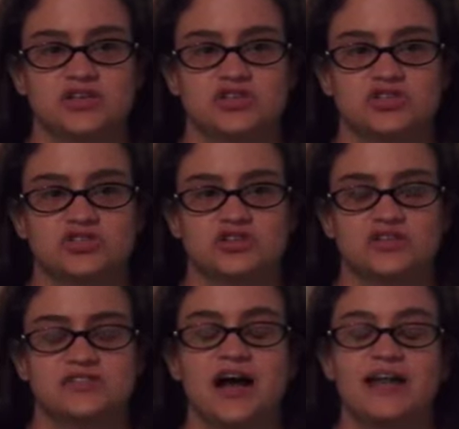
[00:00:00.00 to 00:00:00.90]

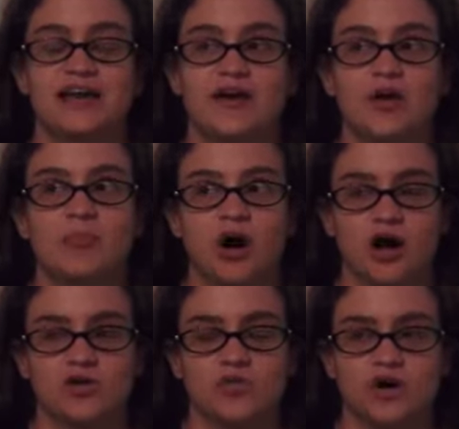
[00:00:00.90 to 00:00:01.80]
it's not a Harry
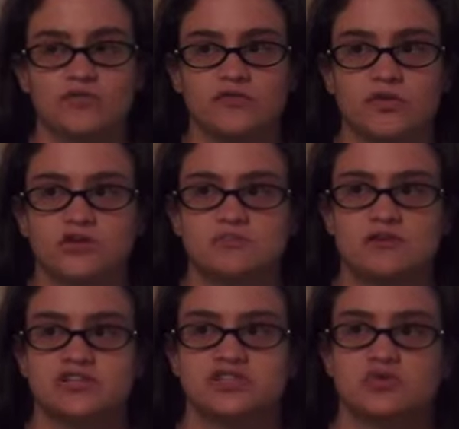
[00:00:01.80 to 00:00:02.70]
Potter one, of course,
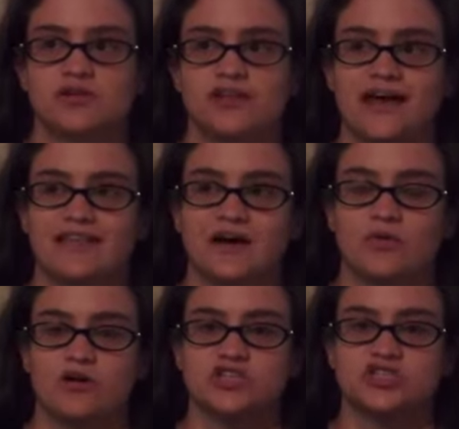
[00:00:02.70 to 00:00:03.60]
but it's sort of like
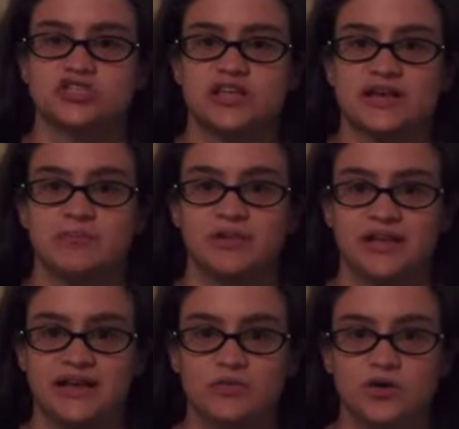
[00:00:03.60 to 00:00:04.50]
that, where it's just like
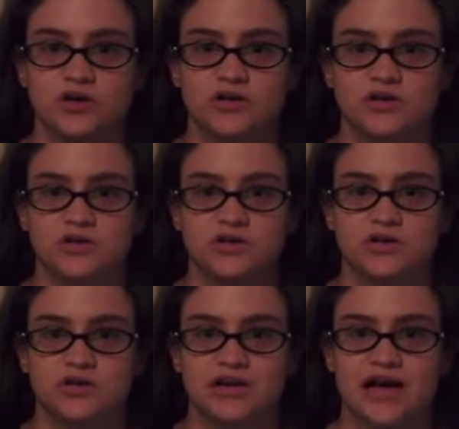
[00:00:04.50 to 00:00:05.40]
plain wood,
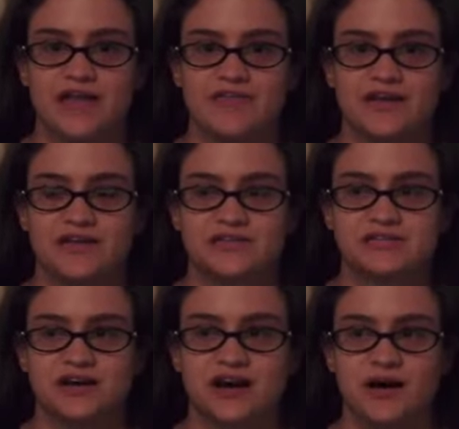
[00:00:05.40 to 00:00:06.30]
and then
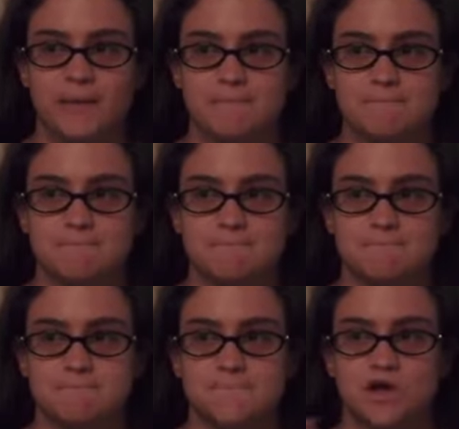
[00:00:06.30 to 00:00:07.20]
it's um,
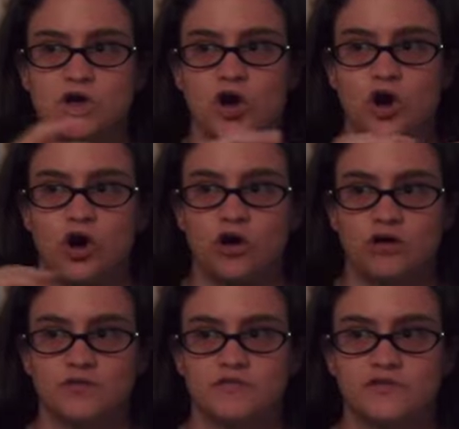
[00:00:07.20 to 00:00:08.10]

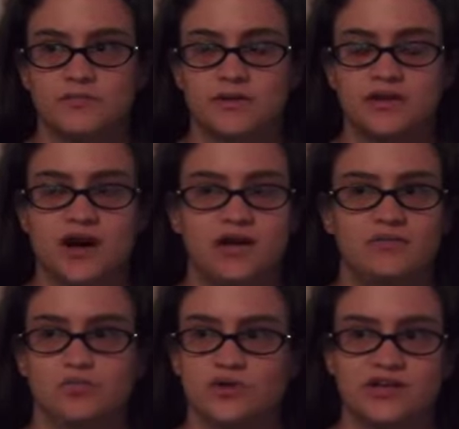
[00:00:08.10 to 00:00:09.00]
carved, but
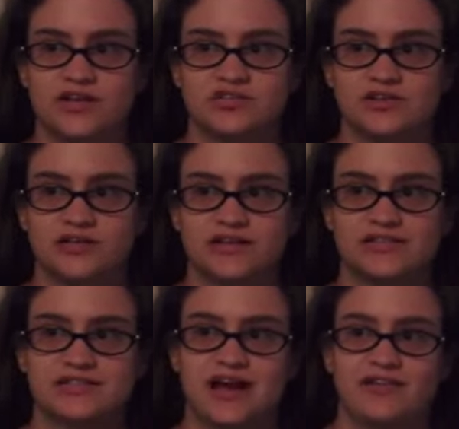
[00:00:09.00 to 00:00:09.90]
not really intricately.
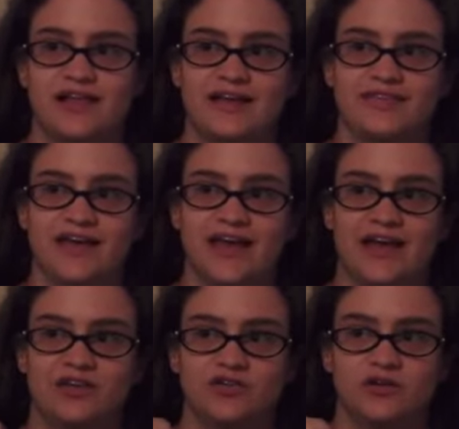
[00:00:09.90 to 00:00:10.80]
It's not like the
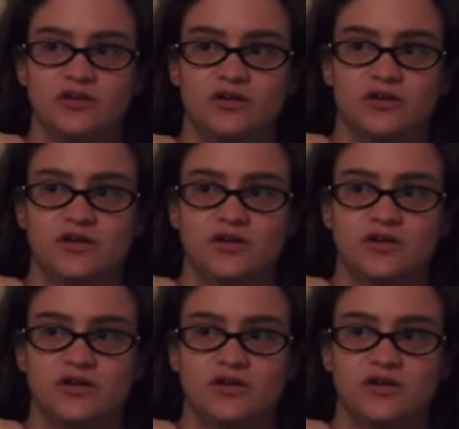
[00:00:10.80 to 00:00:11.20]
handle